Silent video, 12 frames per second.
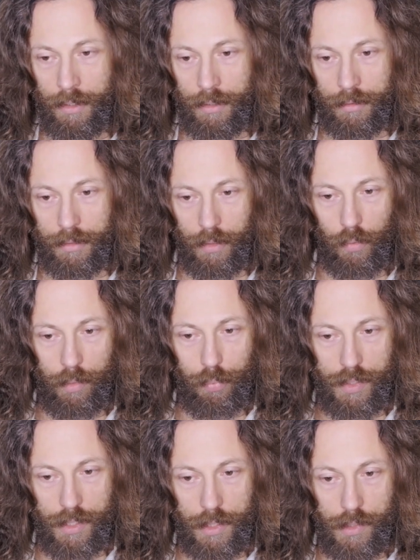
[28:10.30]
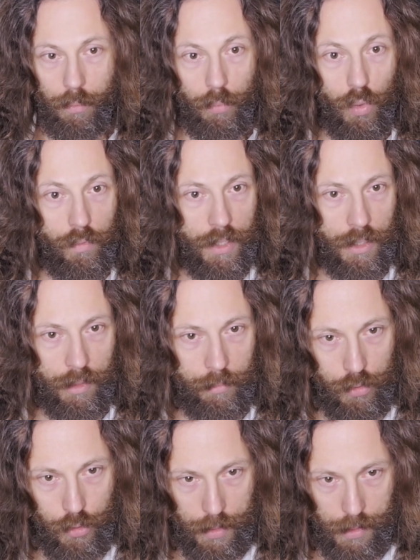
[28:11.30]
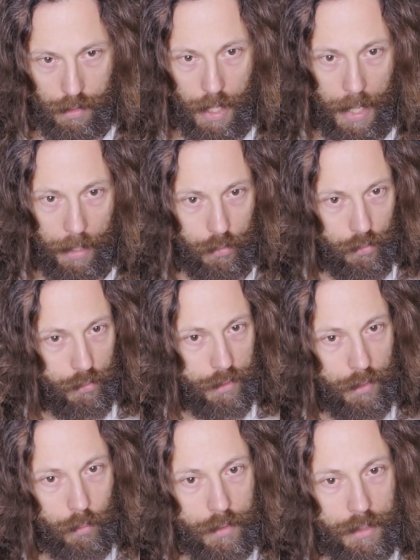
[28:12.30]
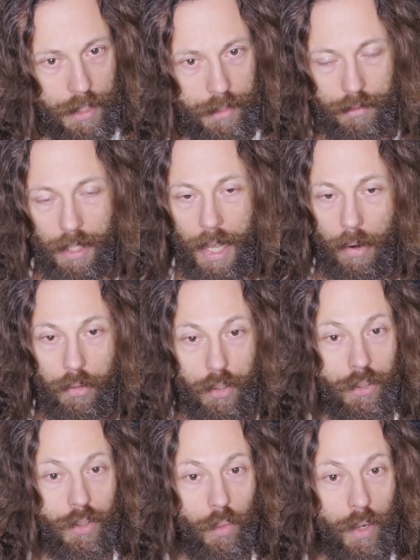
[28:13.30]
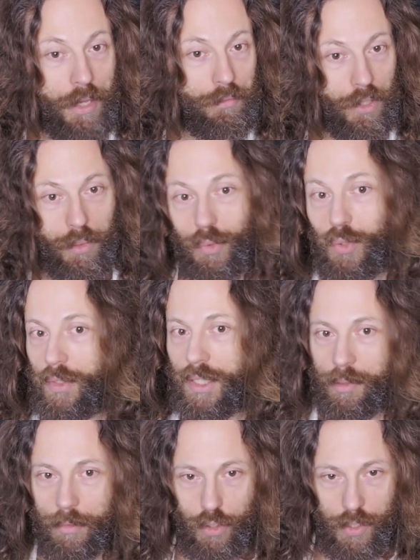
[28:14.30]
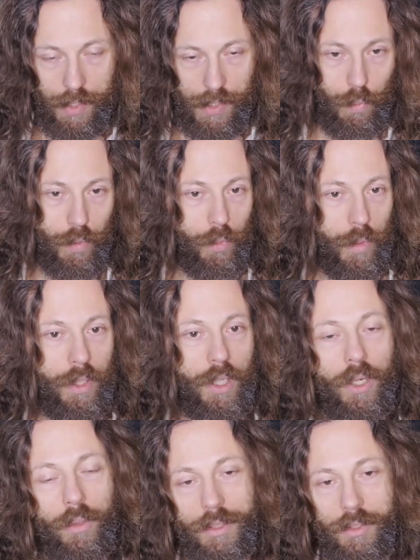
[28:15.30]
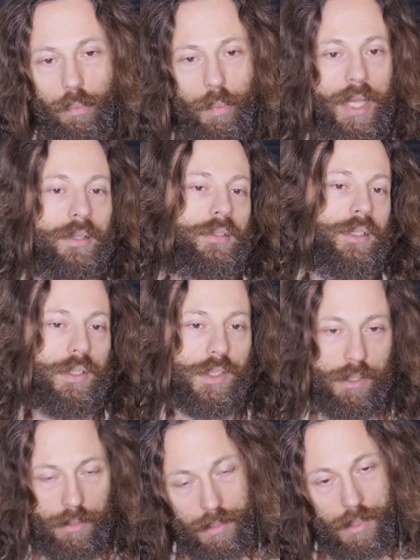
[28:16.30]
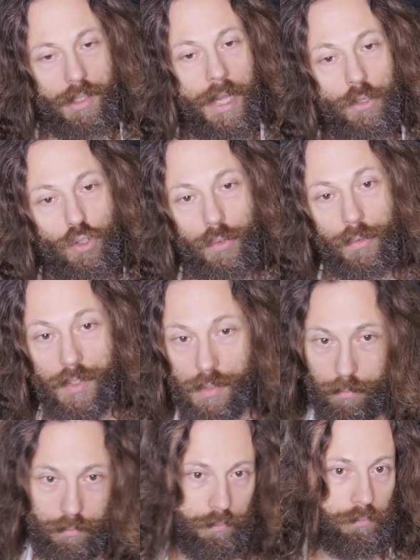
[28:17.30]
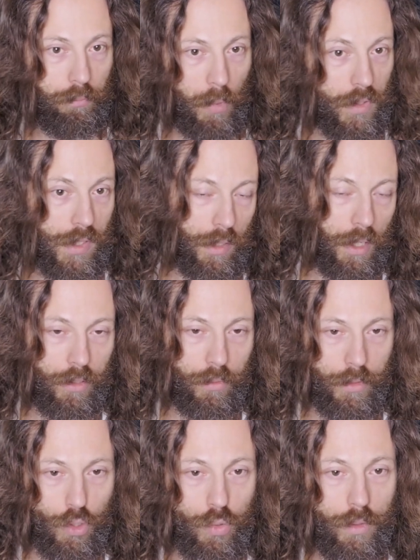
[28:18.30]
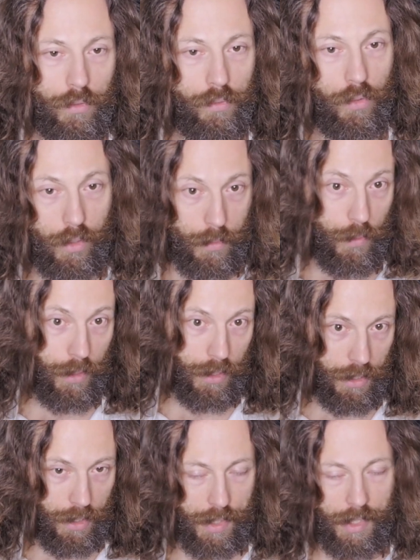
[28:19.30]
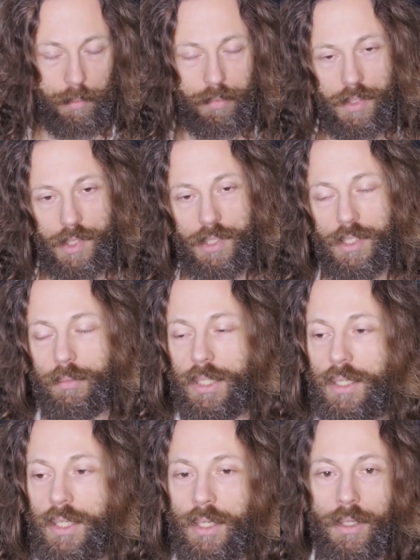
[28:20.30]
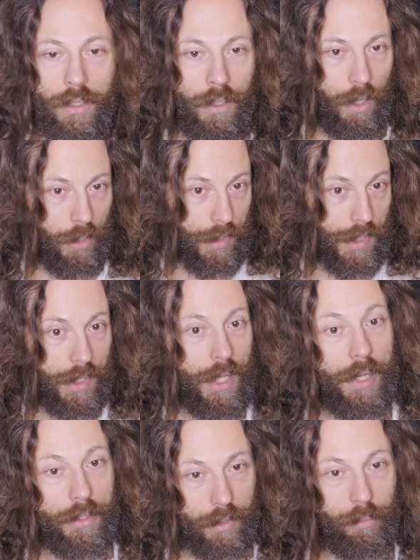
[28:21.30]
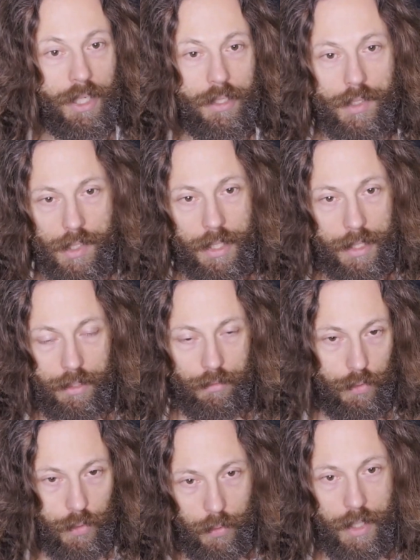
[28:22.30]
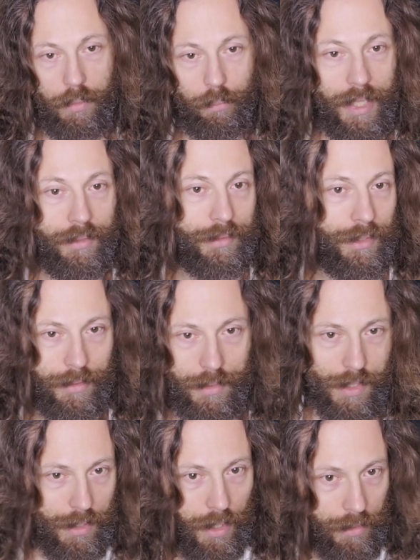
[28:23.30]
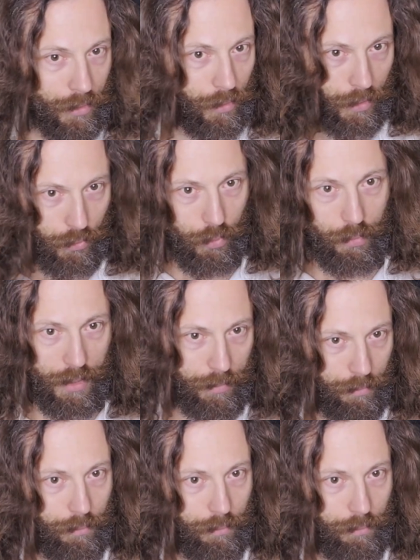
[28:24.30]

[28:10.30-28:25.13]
that represents moving images. How do you deal with that? How are you going to rival moving images when we know that paintings and statues, most other visual forms really except the cinema, are static by design? If you create a painting, it's not going to be